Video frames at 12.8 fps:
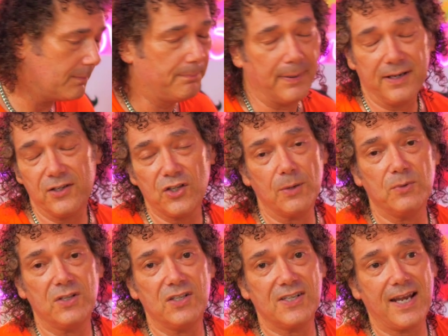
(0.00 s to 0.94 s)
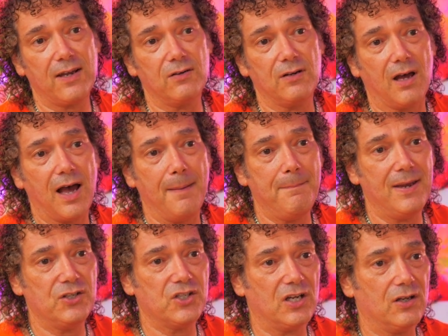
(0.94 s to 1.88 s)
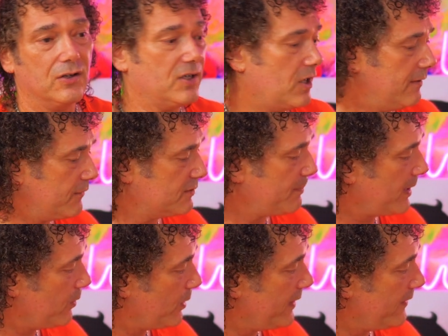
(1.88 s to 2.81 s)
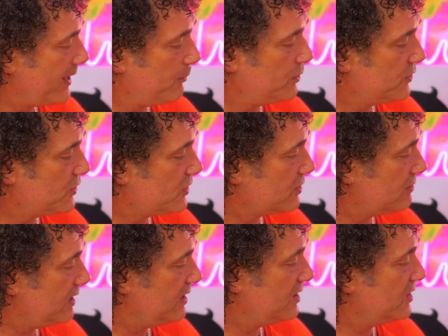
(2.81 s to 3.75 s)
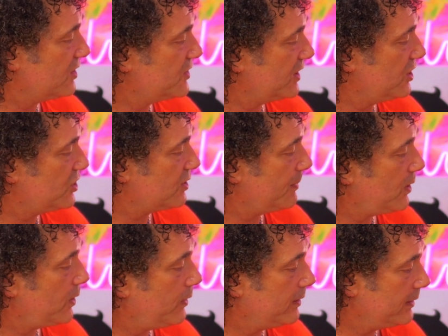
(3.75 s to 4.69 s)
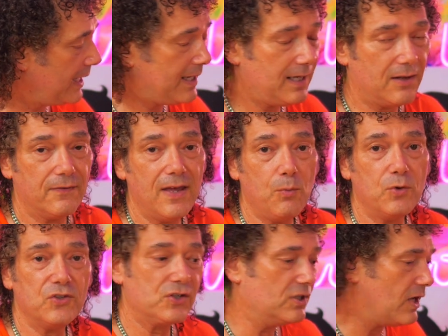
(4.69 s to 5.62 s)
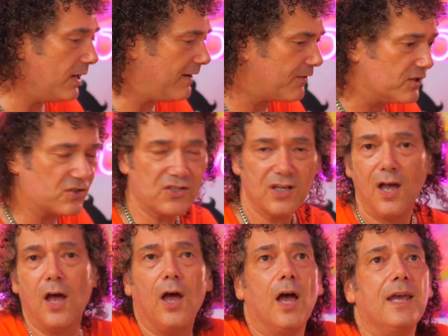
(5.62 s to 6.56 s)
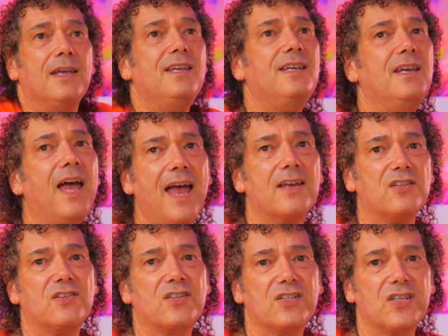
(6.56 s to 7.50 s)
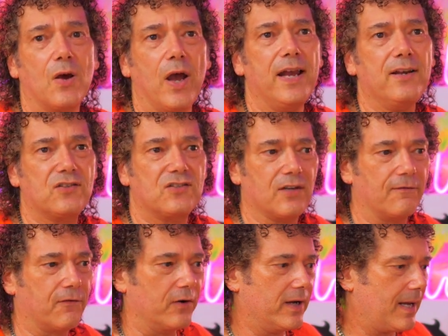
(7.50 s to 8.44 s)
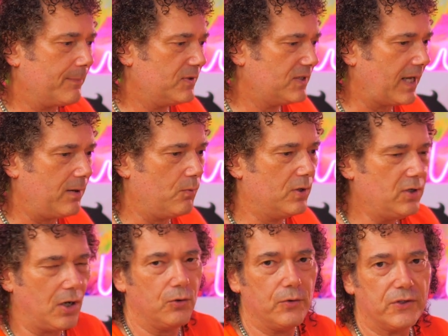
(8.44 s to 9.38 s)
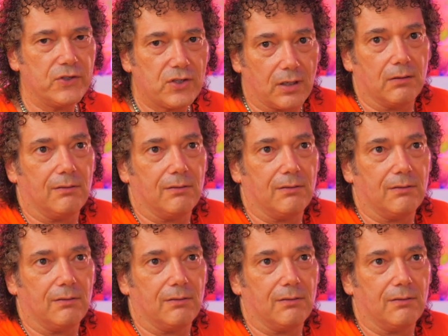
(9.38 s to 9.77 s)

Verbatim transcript: But in terms of the sound, I measure no difference. By the way, that was in signature mode and there was no difference. Yes, it's a free update with no risk.